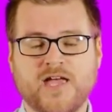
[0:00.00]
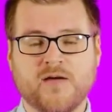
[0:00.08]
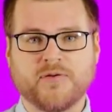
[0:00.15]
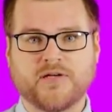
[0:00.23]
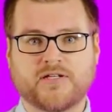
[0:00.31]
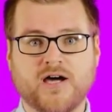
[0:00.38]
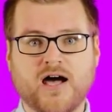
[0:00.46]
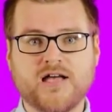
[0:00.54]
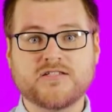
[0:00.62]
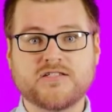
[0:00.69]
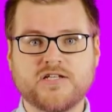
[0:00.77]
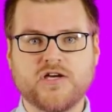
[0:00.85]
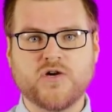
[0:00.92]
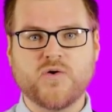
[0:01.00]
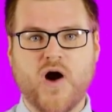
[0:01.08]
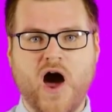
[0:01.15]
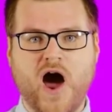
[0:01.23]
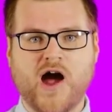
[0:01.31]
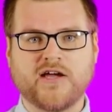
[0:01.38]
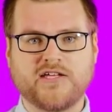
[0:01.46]
because you
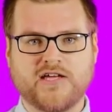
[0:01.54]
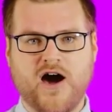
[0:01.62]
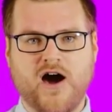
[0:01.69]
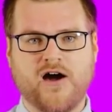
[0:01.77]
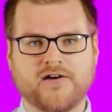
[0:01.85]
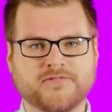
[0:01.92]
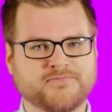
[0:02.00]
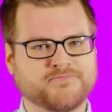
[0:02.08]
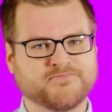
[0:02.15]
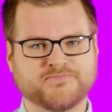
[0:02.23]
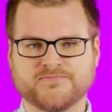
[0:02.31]
are young.